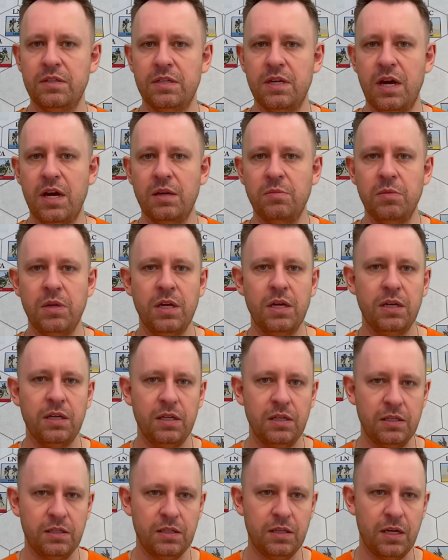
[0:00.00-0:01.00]
time
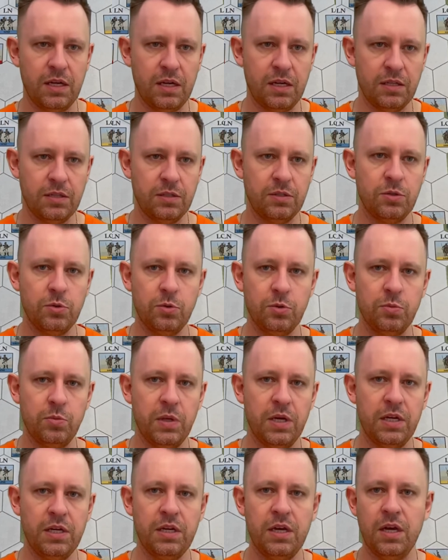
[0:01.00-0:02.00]
in a good
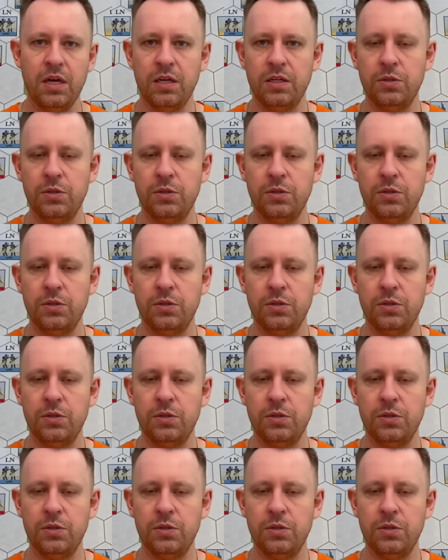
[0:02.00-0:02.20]
way,